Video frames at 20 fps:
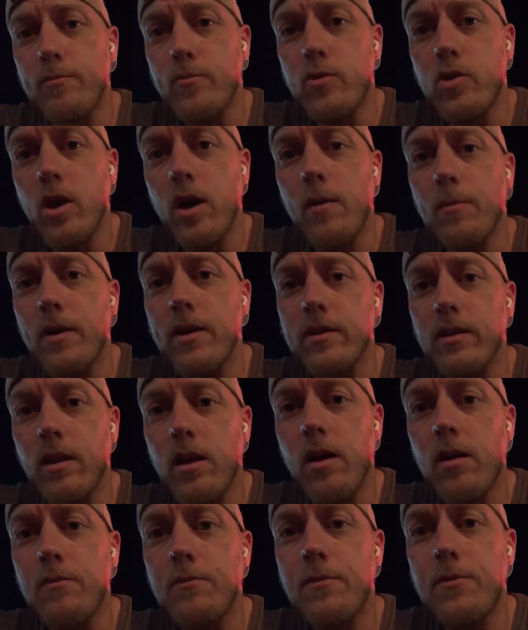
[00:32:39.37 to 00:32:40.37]
Chubb, I
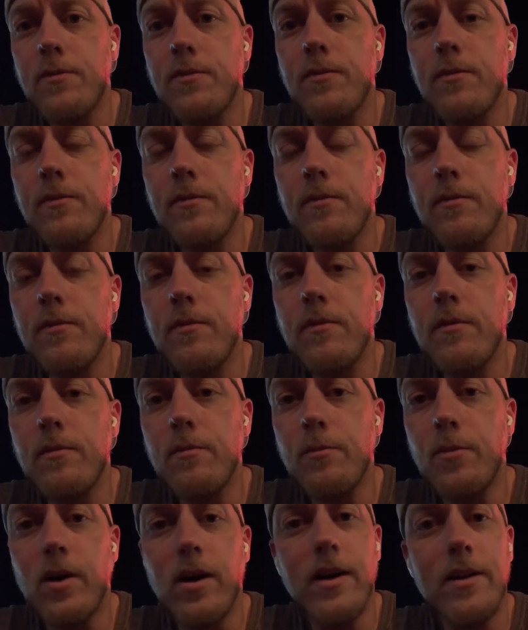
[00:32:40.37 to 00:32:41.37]
love.
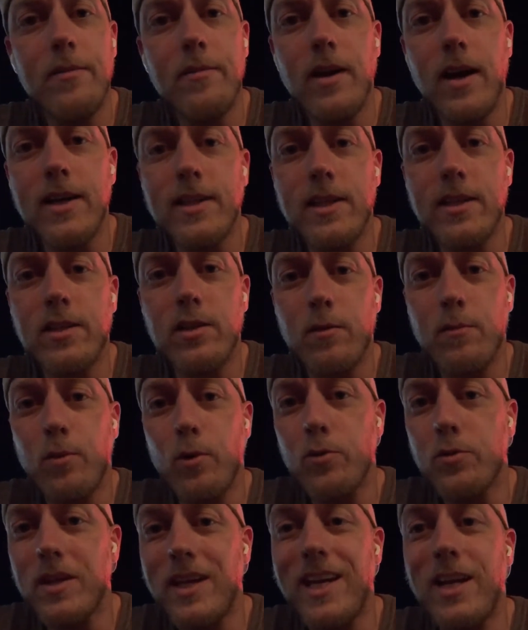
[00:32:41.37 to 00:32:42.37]
But I think they're
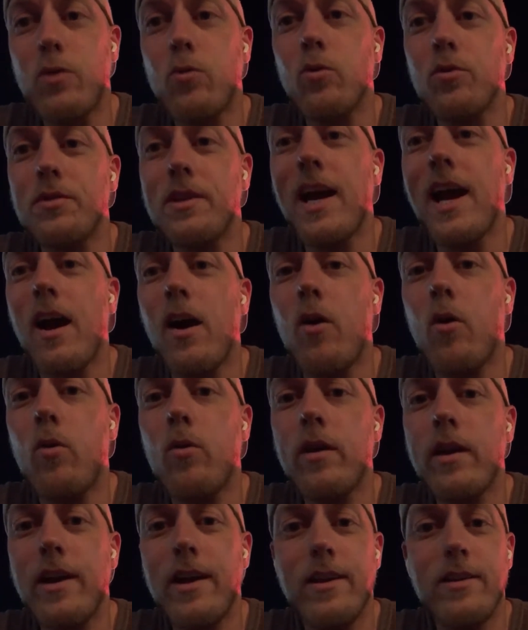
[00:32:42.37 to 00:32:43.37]
both equal
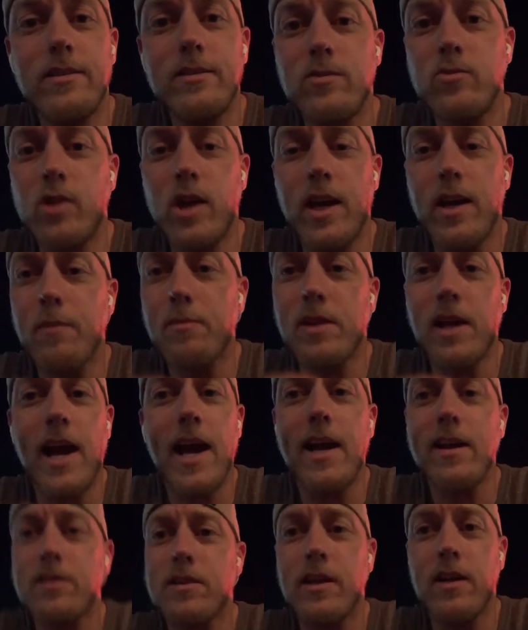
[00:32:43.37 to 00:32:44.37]
now, and Jacobs
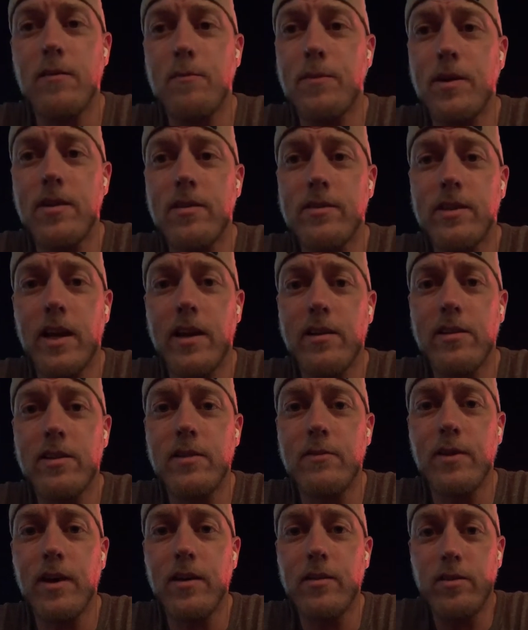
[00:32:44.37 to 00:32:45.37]
has to have better
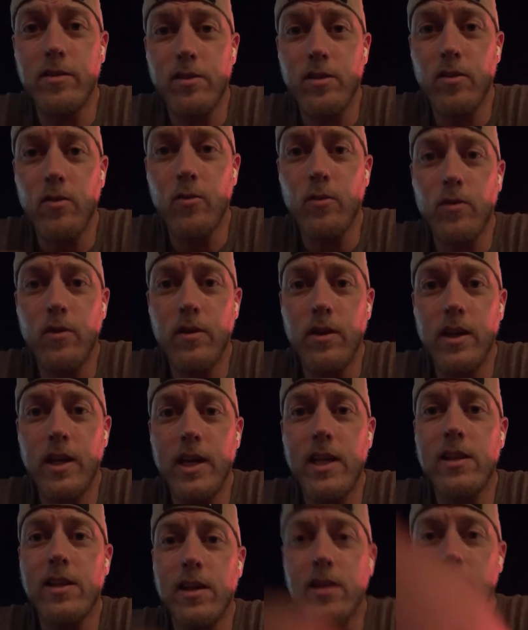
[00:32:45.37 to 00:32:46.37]
dynasty value. So
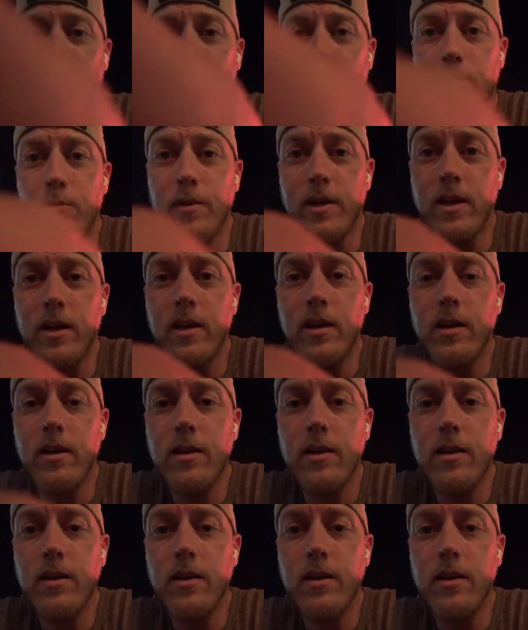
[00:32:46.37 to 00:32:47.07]
easy call for me.